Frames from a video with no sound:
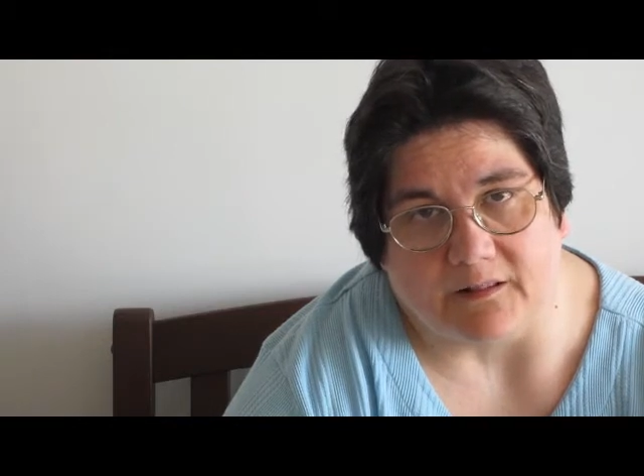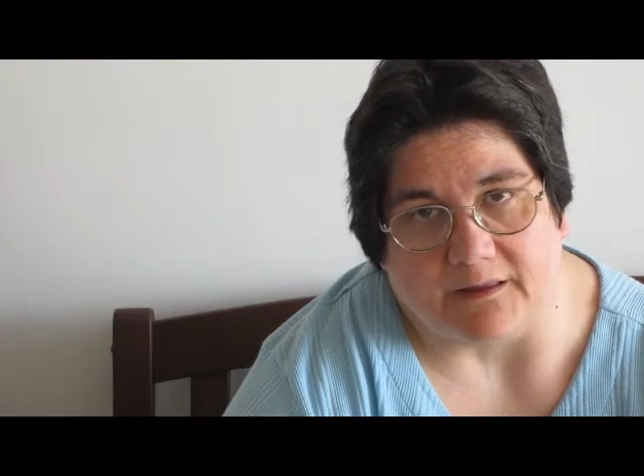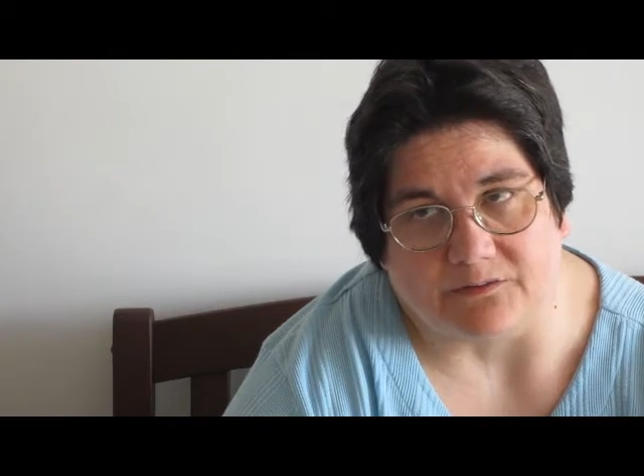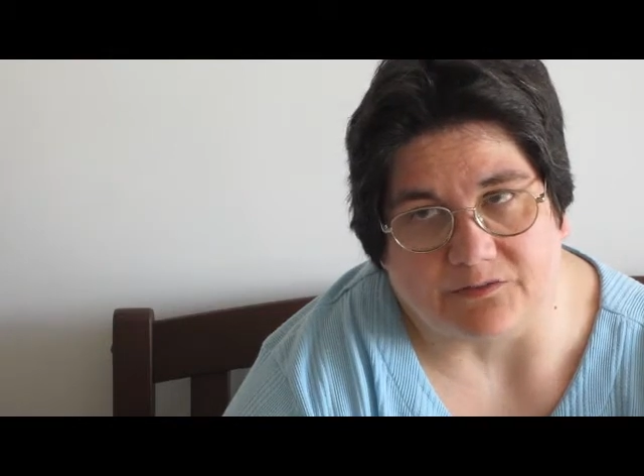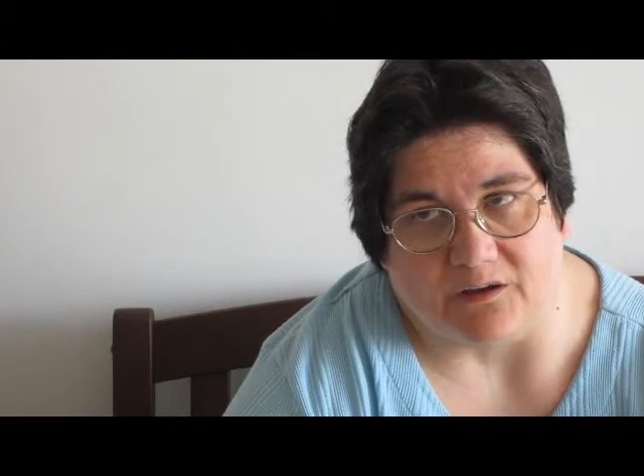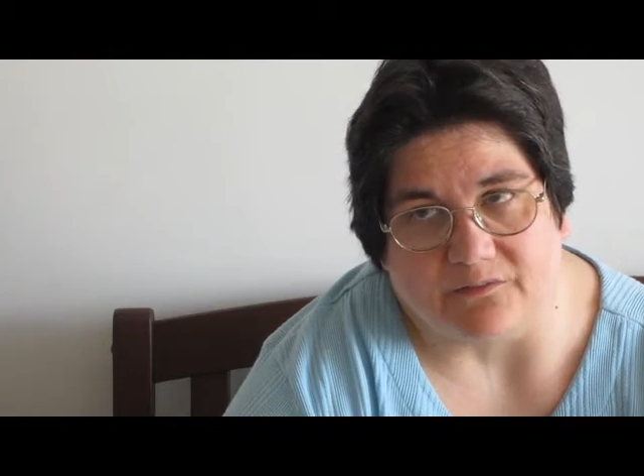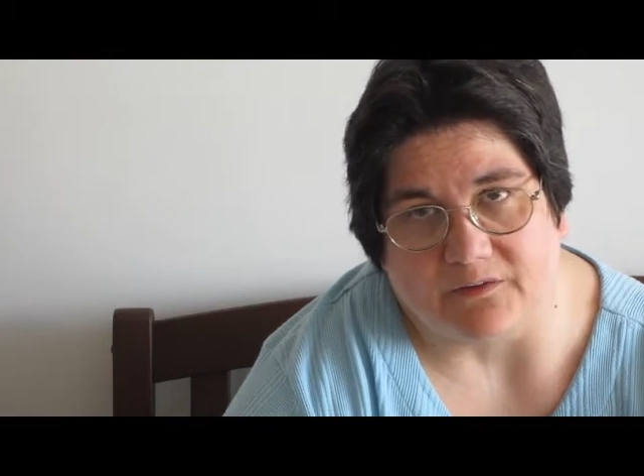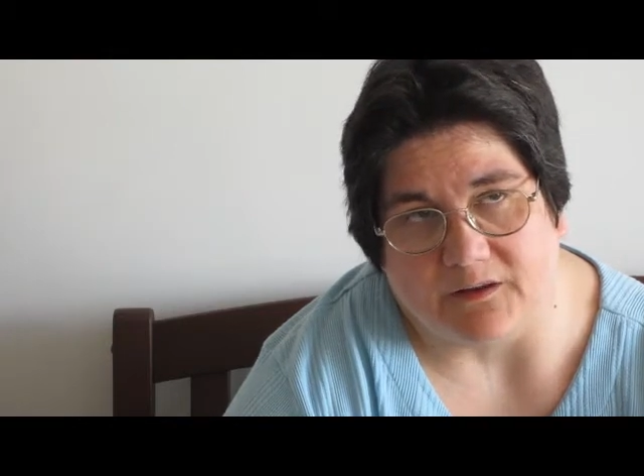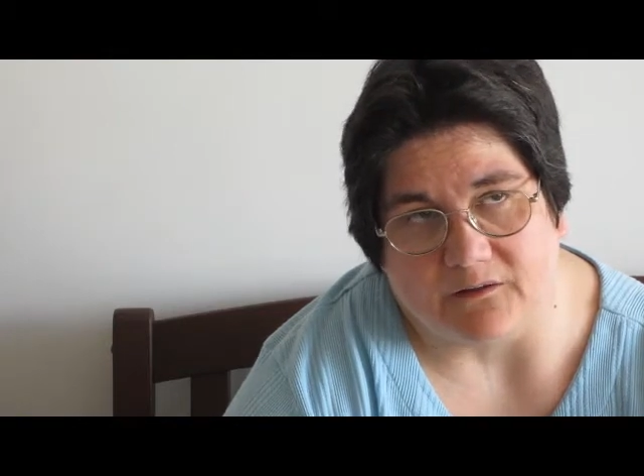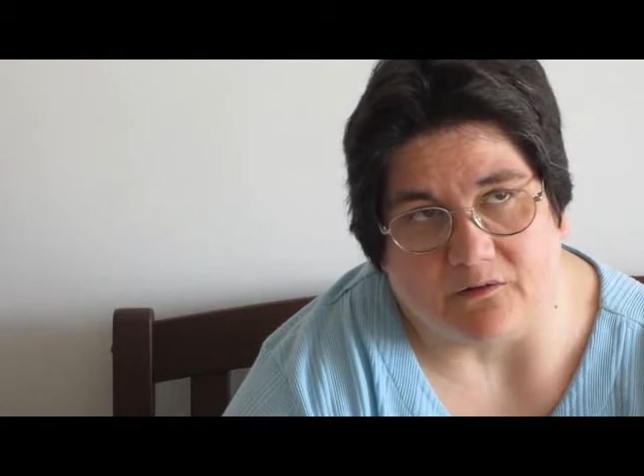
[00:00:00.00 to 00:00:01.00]
like
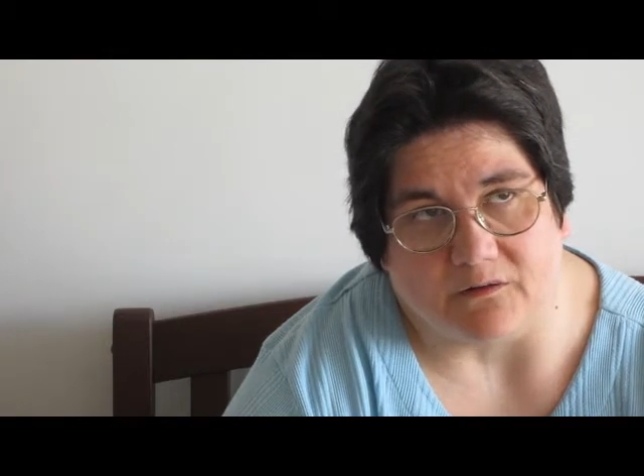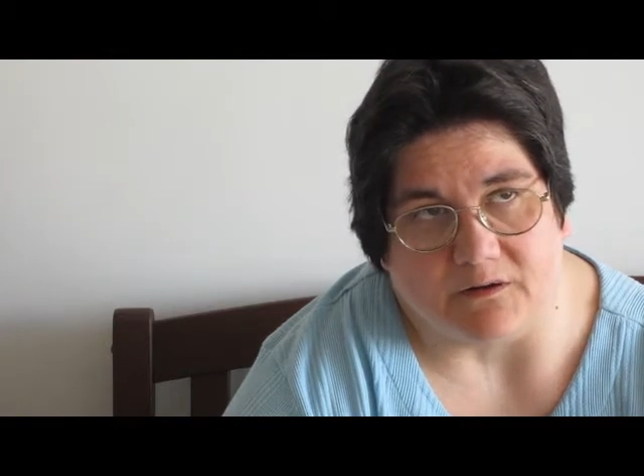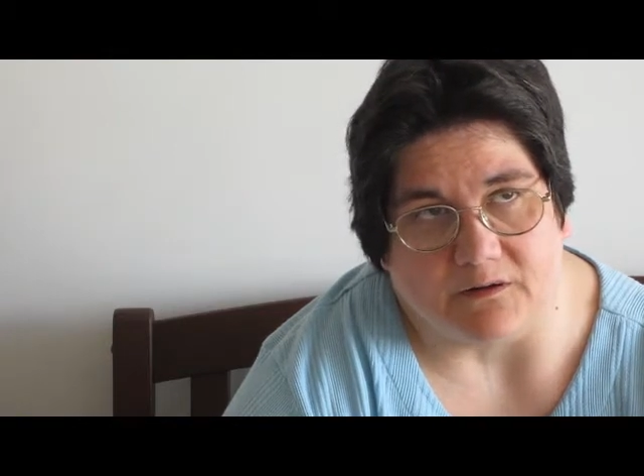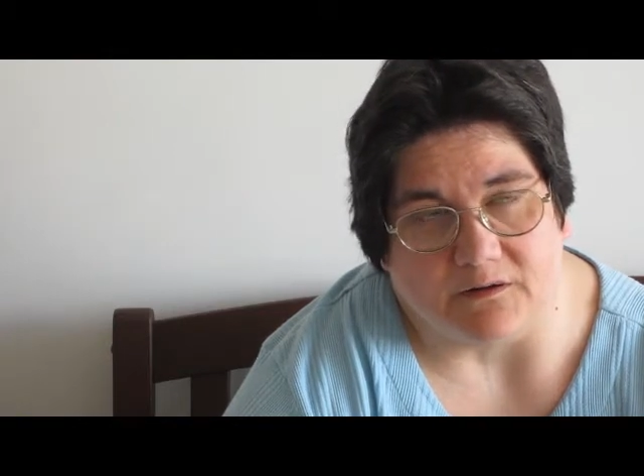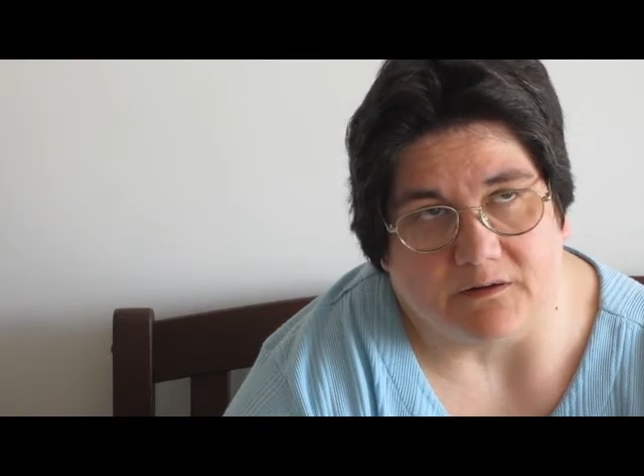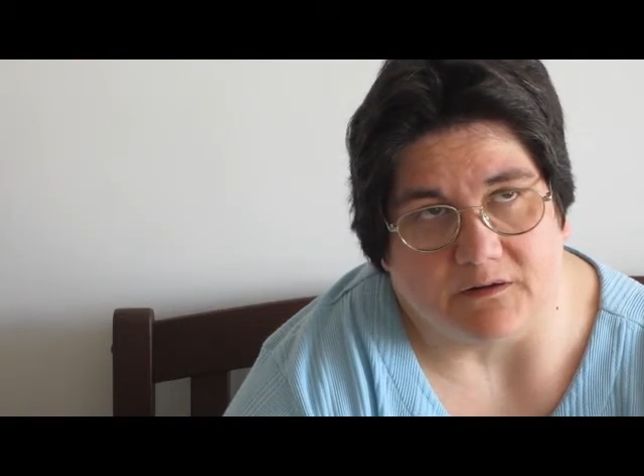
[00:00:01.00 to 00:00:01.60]
Shovit or